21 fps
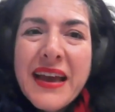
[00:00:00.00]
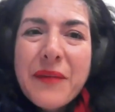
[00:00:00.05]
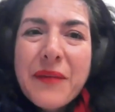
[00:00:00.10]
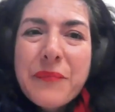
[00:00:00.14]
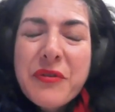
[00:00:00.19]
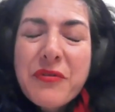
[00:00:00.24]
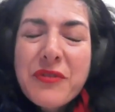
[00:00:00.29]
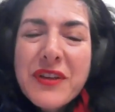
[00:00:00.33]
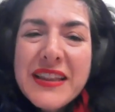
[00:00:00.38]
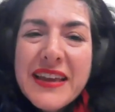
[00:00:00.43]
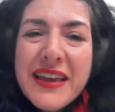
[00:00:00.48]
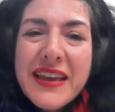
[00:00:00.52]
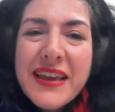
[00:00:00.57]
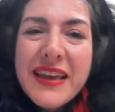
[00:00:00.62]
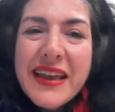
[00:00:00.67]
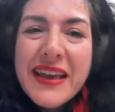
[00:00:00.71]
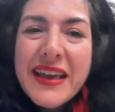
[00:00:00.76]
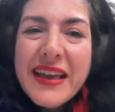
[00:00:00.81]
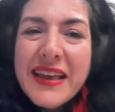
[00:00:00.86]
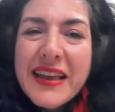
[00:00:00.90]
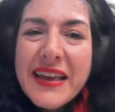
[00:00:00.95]
be
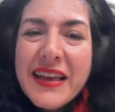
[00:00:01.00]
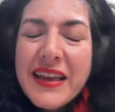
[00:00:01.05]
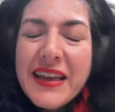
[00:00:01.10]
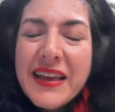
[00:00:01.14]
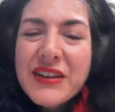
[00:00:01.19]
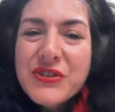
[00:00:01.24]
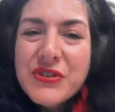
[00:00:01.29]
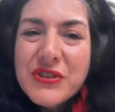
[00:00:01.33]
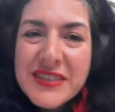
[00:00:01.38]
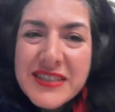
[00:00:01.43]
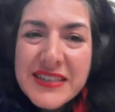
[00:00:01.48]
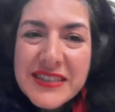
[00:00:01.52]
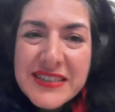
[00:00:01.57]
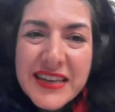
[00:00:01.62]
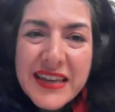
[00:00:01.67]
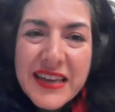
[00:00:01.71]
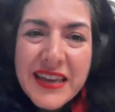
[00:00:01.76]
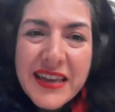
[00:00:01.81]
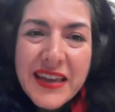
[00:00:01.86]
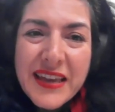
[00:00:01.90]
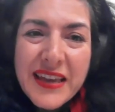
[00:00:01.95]
really interested
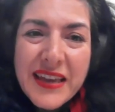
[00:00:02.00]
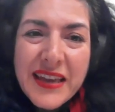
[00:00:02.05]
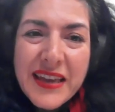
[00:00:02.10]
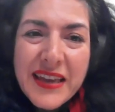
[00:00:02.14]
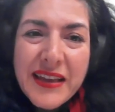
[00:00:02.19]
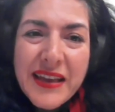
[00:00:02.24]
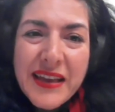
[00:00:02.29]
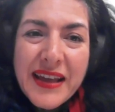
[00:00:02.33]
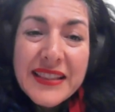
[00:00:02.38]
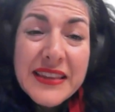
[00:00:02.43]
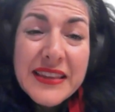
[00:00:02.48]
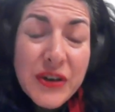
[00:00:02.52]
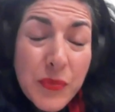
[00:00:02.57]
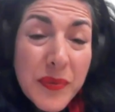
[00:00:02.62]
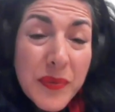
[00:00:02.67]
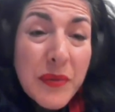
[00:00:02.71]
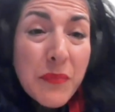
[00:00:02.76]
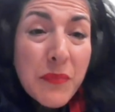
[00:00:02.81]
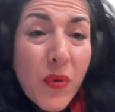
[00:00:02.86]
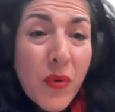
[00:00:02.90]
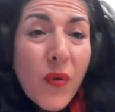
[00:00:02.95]
to hear a little
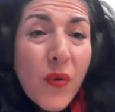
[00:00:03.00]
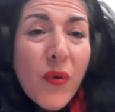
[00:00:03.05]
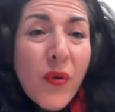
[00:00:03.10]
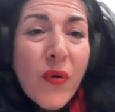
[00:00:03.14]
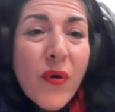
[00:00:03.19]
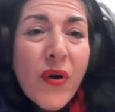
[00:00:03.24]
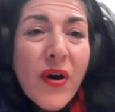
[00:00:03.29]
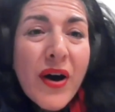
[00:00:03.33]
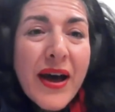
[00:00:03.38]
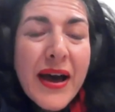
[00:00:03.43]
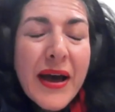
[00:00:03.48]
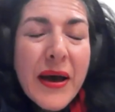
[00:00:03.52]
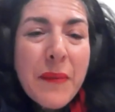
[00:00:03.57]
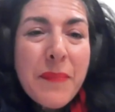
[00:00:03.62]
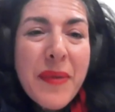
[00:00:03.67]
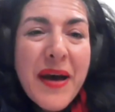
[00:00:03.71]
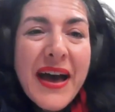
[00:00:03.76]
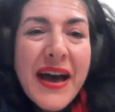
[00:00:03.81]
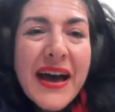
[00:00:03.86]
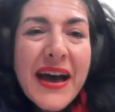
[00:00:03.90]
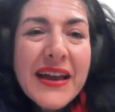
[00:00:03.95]
bit more
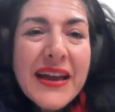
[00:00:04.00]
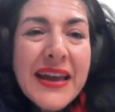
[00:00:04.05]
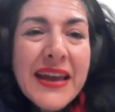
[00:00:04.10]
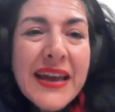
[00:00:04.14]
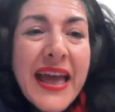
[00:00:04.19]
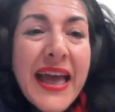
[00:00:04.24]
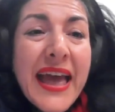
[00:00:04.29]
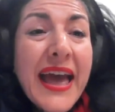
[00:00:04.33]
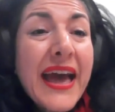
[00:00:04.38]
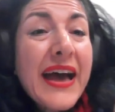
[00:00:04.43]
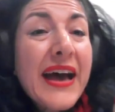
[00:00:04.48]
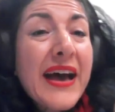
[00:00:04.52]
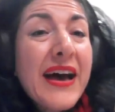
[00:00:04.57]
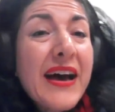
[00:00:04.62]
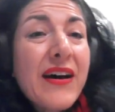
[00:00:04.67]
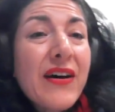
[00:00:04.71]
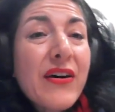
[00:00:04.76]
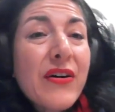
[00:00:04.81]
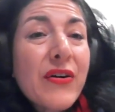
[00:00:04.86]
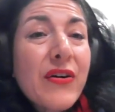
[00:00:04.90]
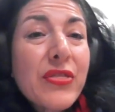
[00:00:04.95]
about
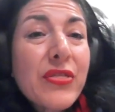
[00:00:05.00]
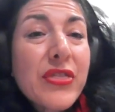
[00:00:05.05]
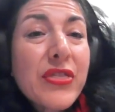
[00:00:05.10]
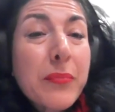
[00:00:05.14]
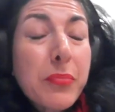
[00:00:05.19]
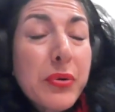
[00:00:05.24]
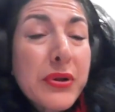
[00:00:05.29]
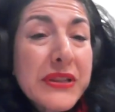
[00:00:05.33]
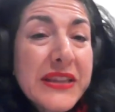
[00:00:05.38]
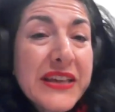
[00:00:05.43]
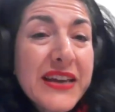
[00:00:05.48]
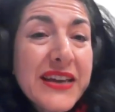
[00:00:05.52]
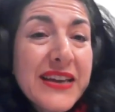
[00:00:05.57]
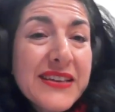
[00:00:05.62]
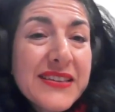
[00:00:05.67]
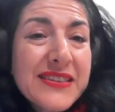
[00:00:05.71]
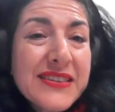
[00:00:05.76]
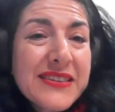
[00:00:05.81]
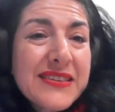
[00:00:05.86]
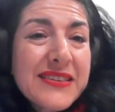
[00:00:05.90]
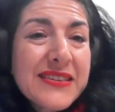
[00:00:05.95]
how the
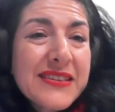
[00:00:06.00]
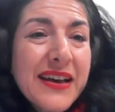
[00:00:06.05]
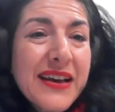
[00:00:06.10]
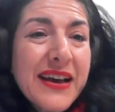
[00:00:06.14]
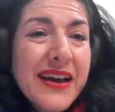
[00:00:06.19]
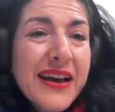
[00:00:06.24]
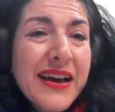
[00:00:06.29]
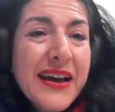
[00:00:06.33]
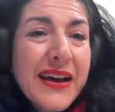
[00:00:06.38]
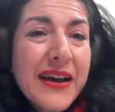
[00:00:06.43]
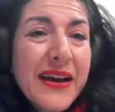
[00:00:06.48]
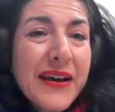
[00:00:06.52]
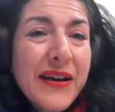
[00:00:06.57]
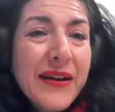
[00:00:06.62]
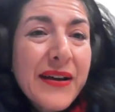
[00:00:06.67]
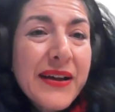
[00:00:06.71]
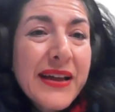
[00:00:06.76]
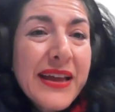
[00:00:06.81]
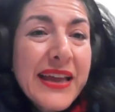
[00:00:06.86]
police, uh,